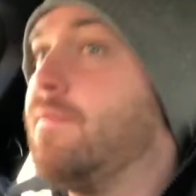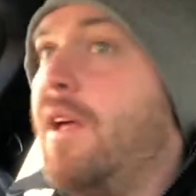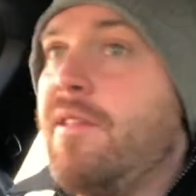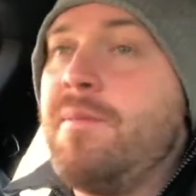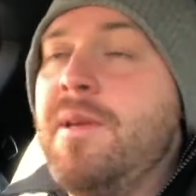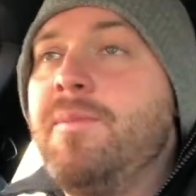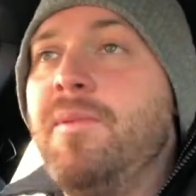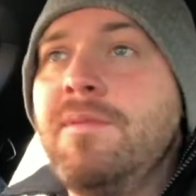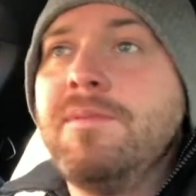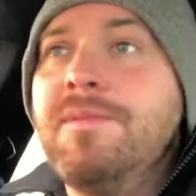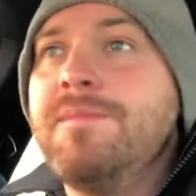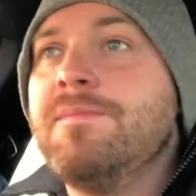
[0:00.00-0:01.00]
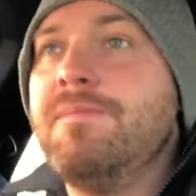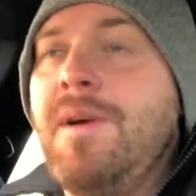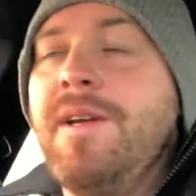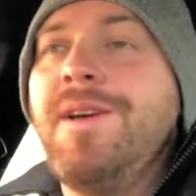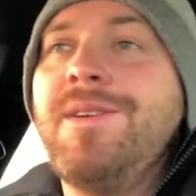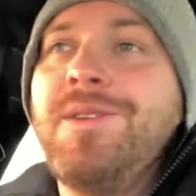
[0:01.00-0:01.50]
Other people
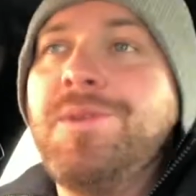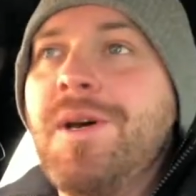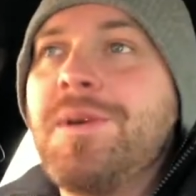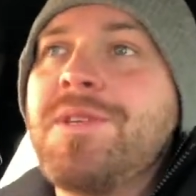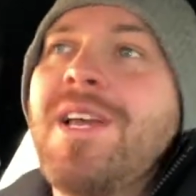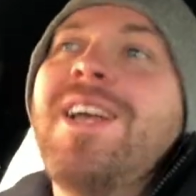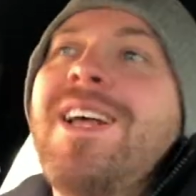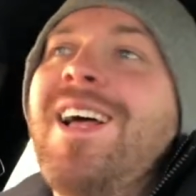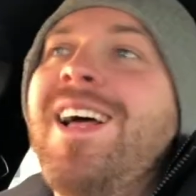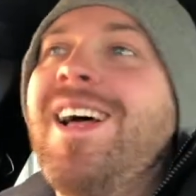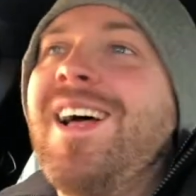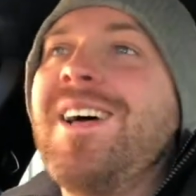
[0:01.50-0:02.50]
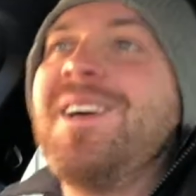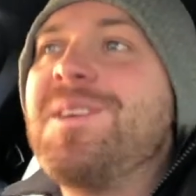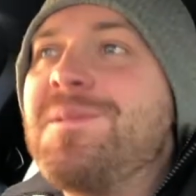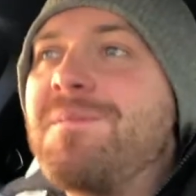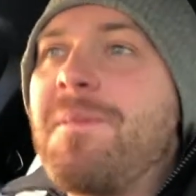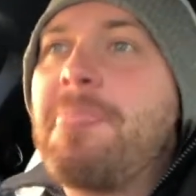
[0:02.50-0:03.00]
might not, who knows?
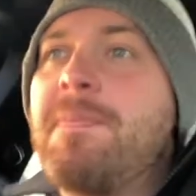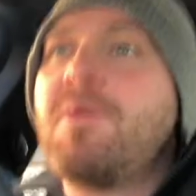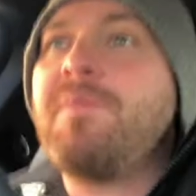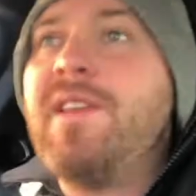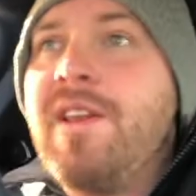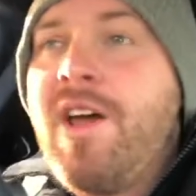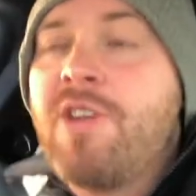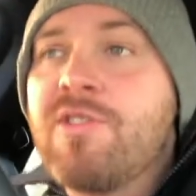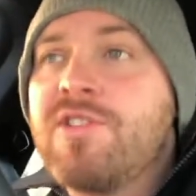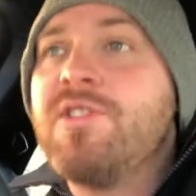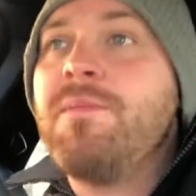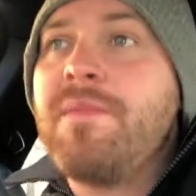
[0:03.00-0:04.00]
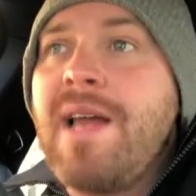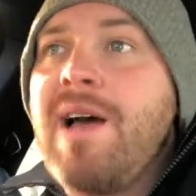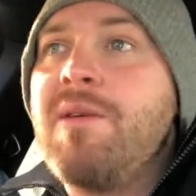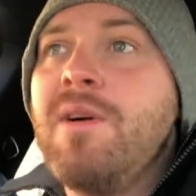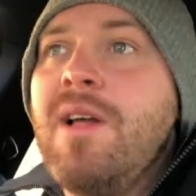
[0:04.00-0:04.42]
Probably done hundreds of them now.